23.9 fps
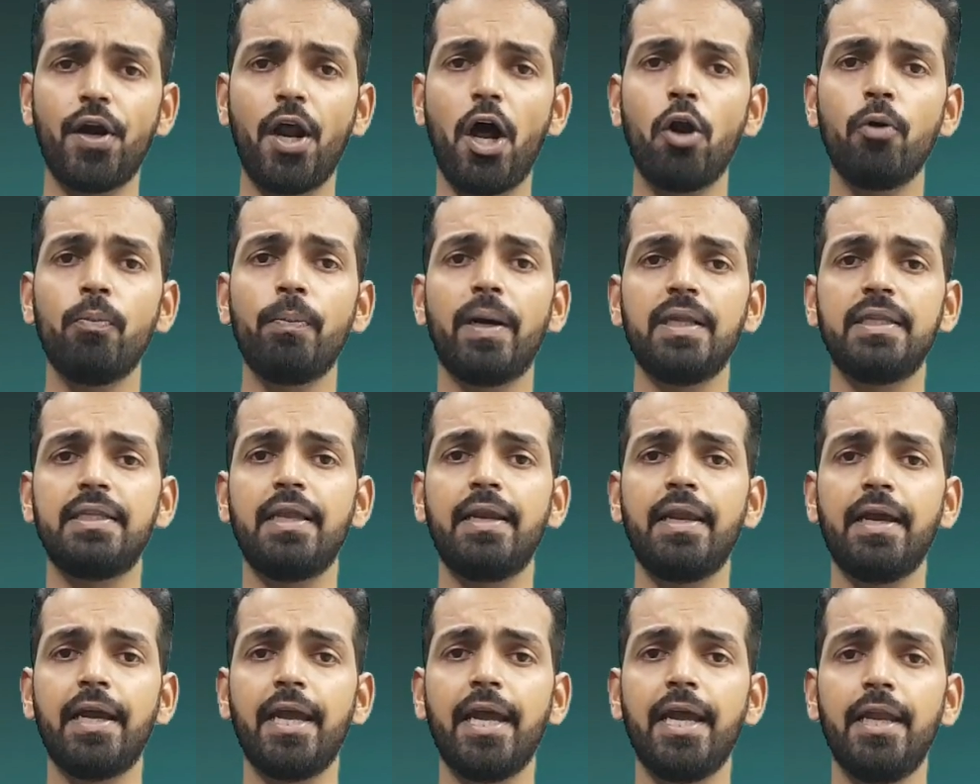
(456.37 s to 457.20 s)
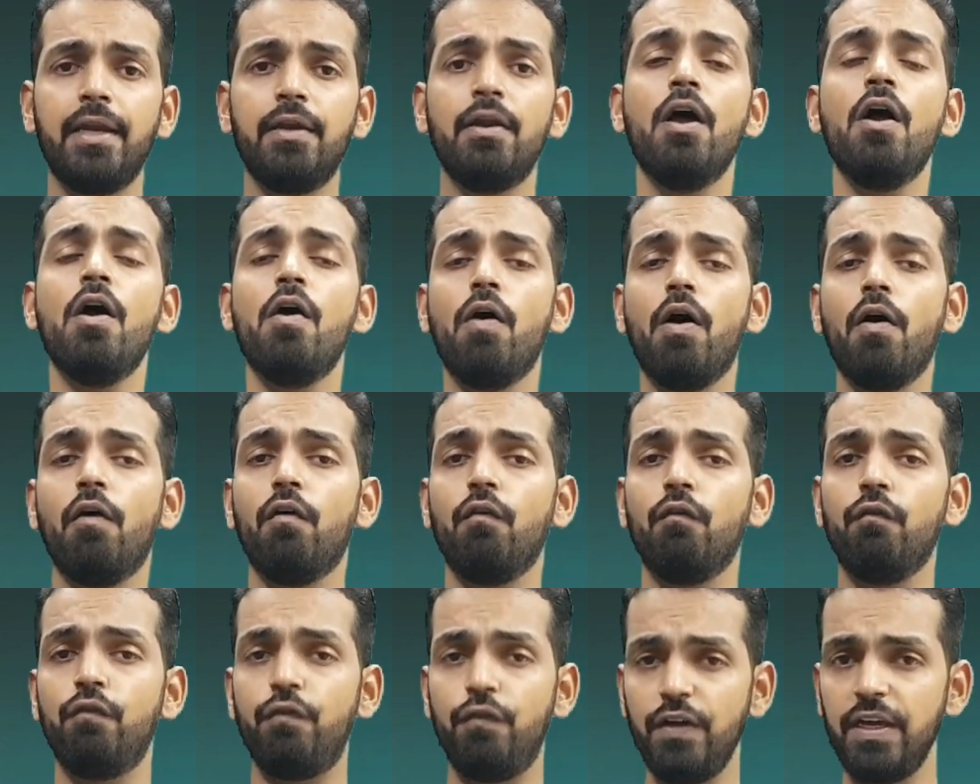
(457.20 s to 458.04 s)
around, but then again,
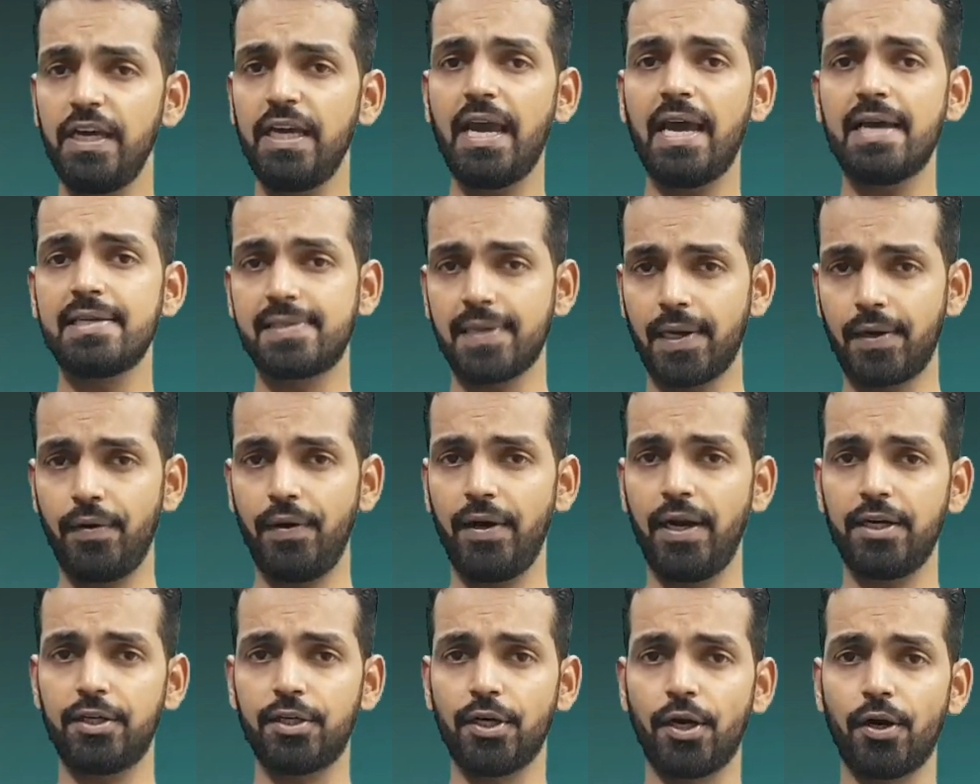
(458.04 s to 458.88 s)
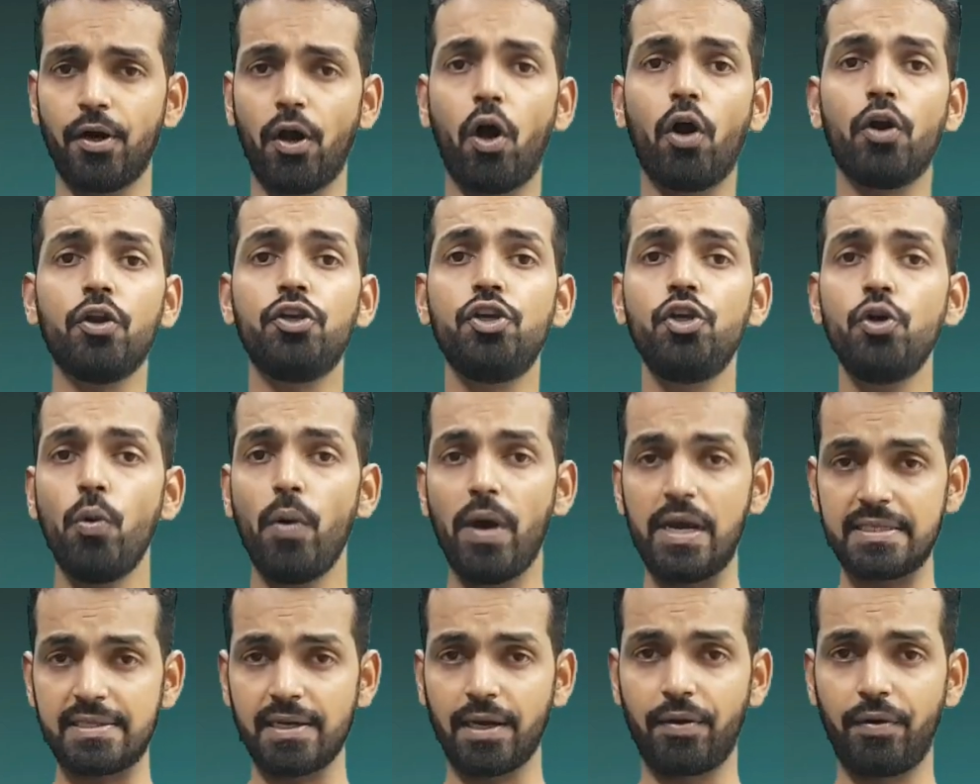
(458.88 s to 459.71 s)
we as a creator, or you
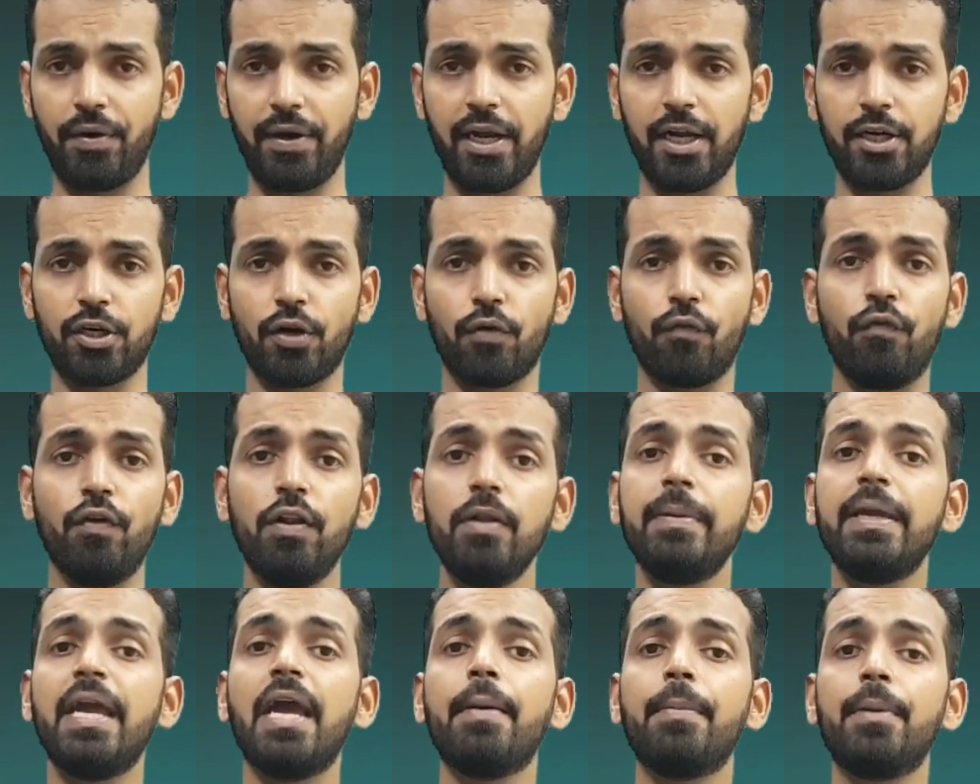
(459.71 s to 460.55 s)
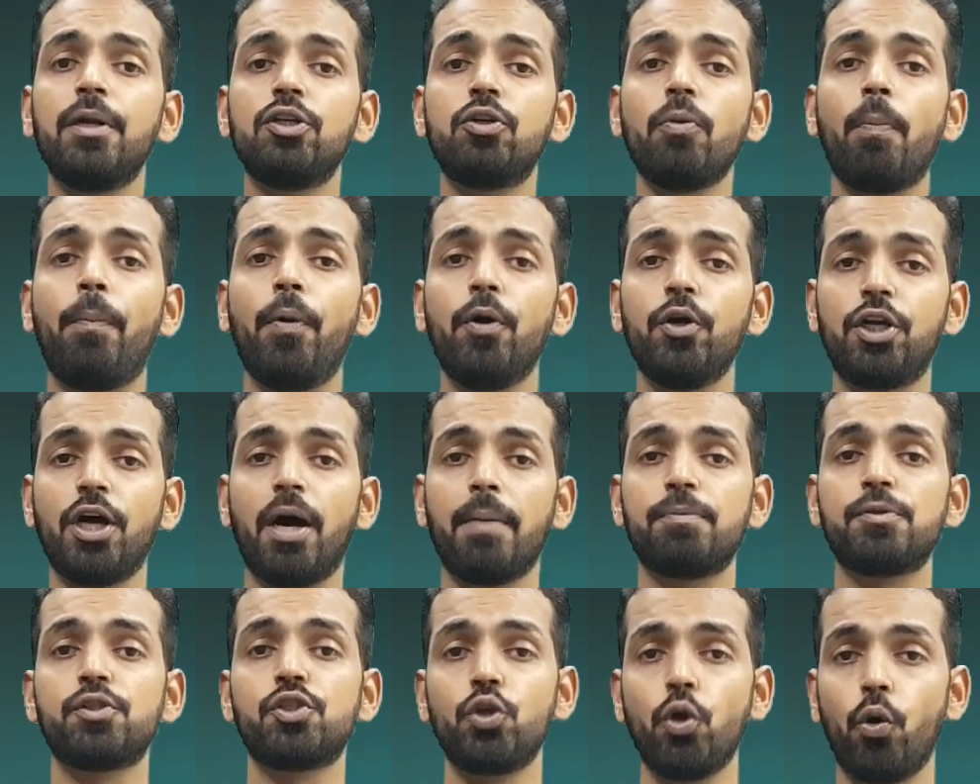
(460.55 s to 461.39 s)
as a creator, will be able to put
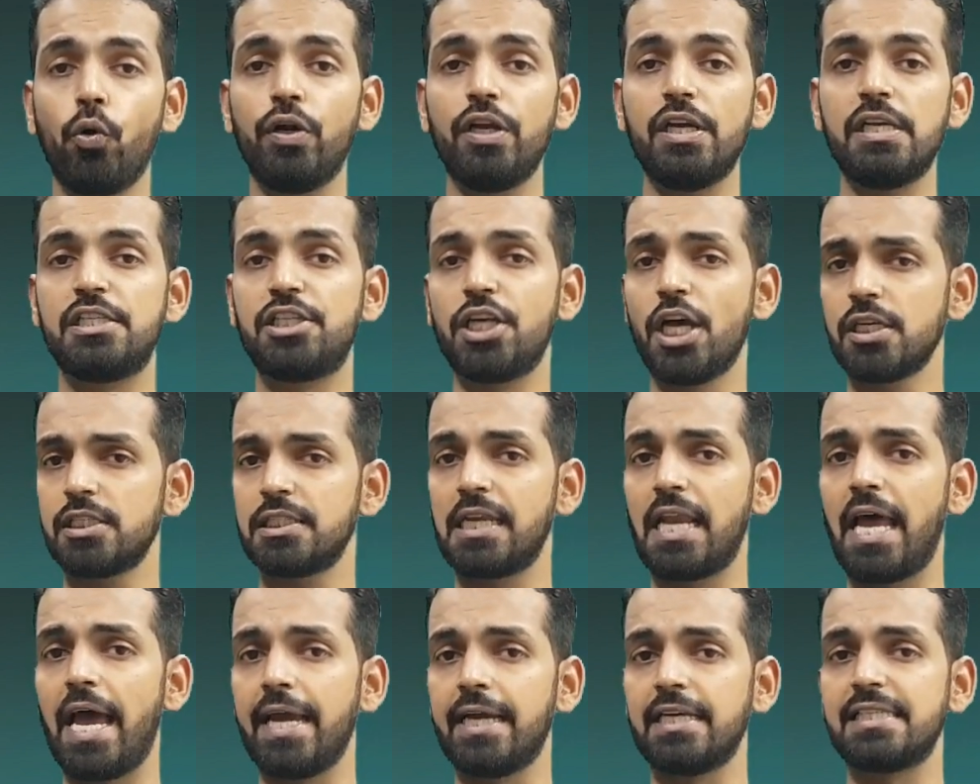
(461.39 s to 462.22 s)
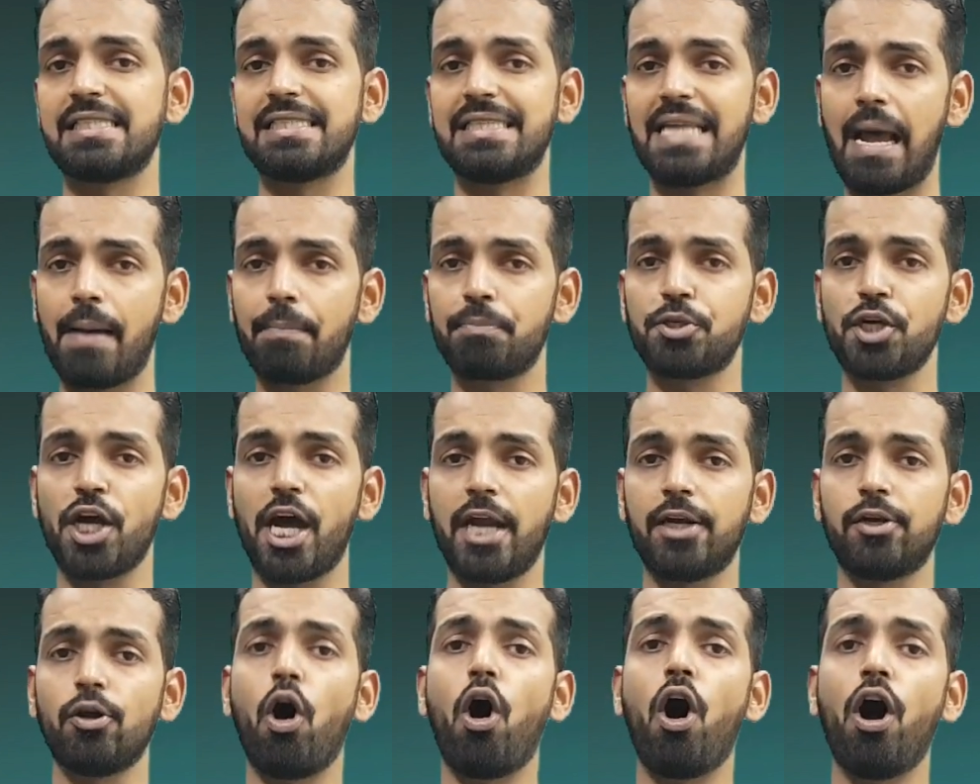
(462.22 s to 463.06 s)
up stories just like
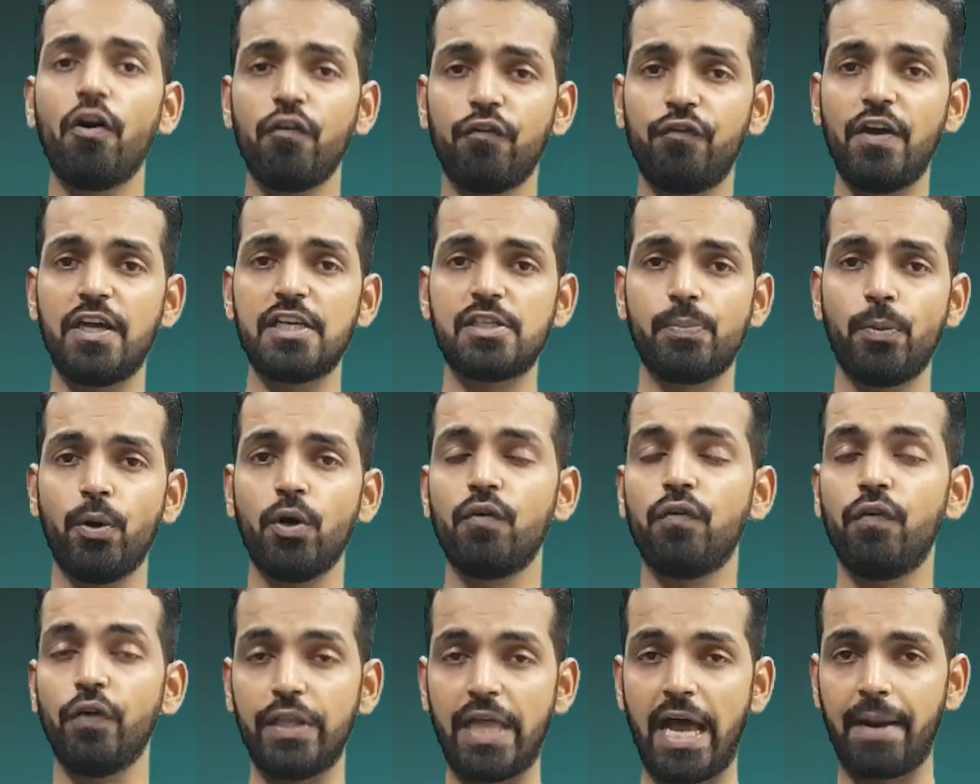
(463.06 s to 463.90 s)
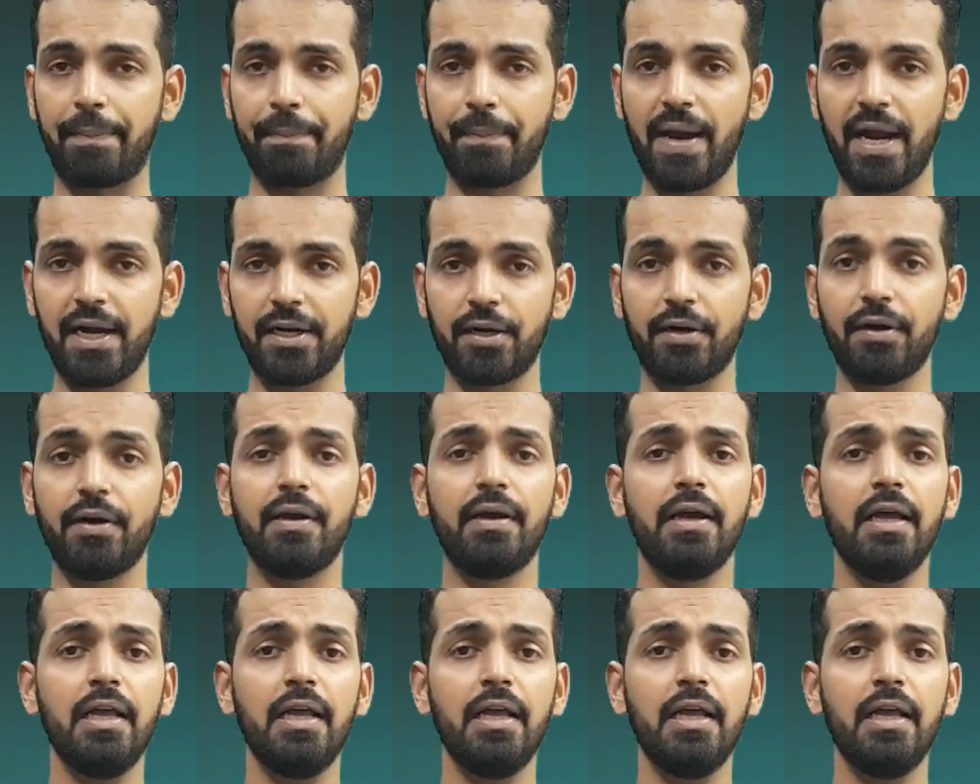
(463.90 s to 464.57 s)
Snapchat or Facebook for that matter,